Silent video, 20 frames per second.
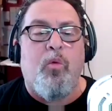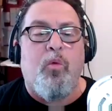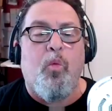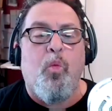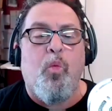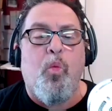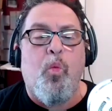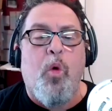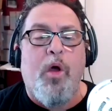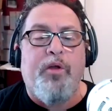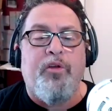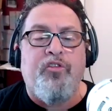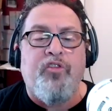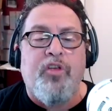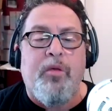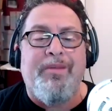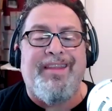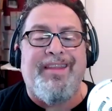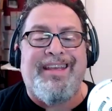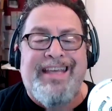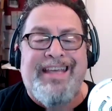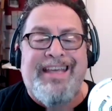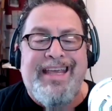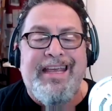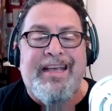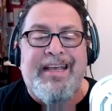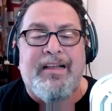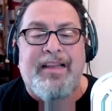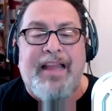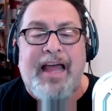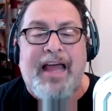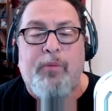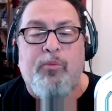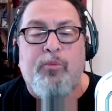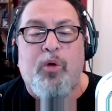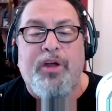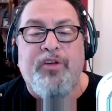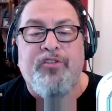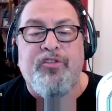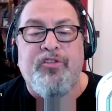what are some of the key
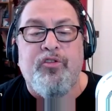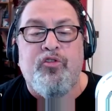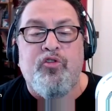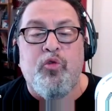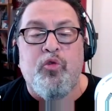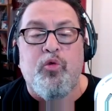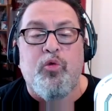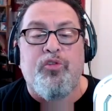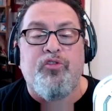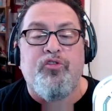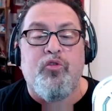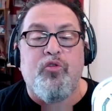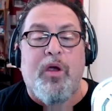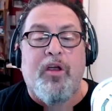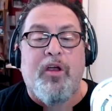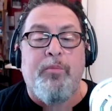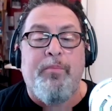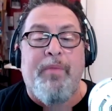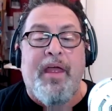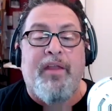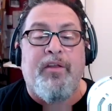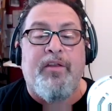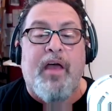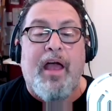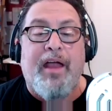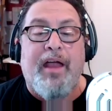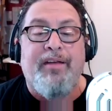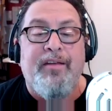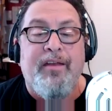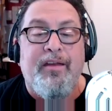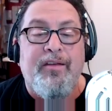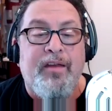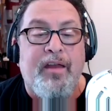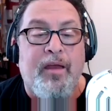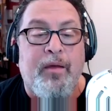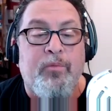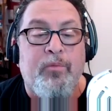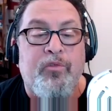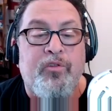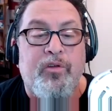collaboration tools you recommend IT
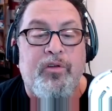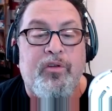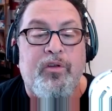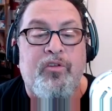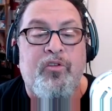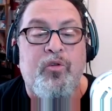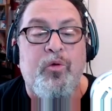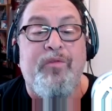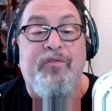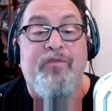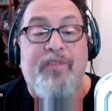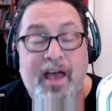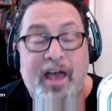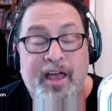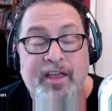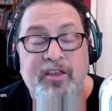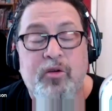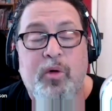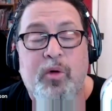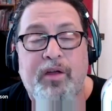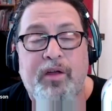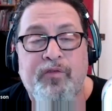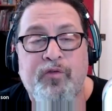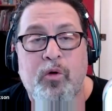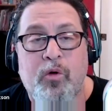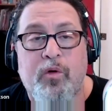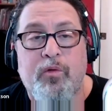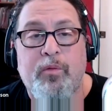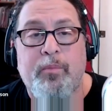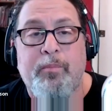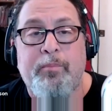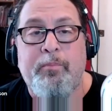teams to evaluate for